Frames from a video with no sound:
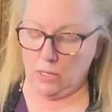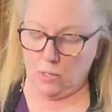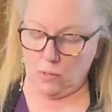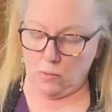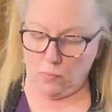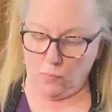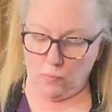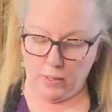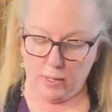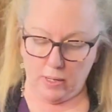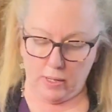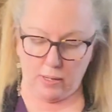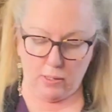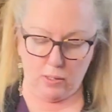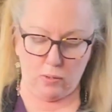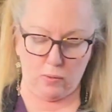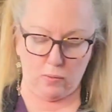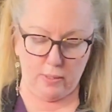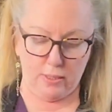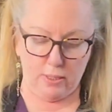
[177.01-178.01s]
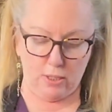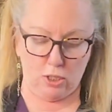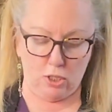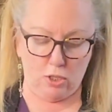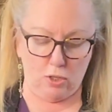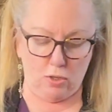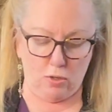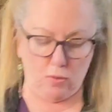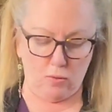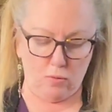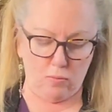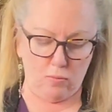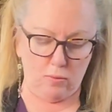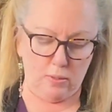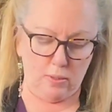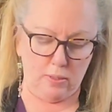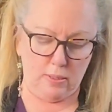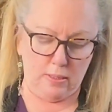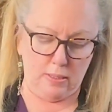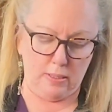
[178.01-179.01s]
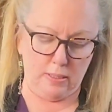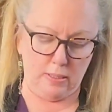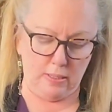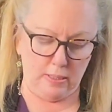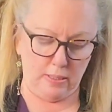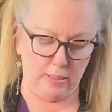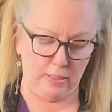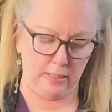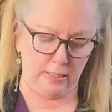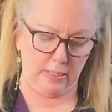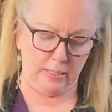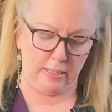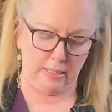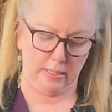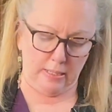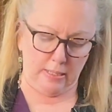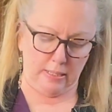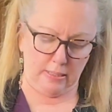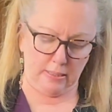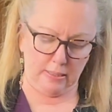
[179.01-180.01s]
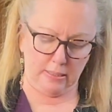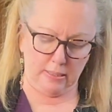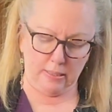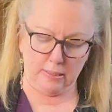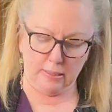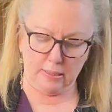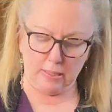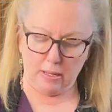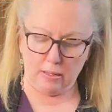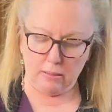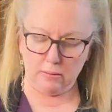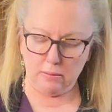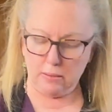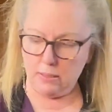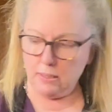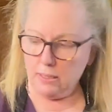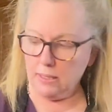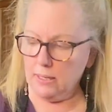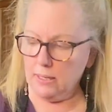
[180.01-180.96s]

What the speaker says: We are going to salt